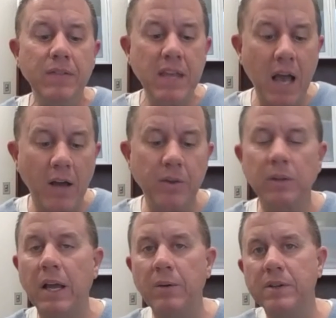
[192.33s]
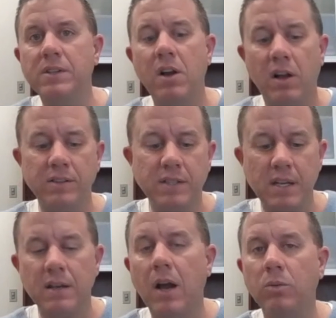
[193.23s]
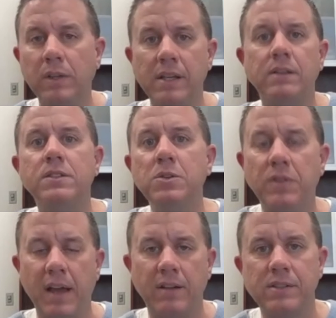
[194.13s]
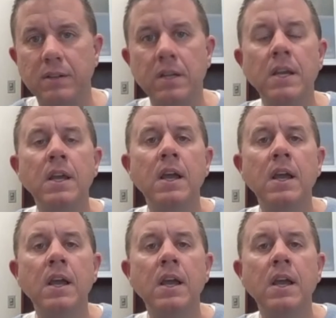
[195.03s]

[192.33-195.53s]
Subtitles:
The other loan is costing only $2,000.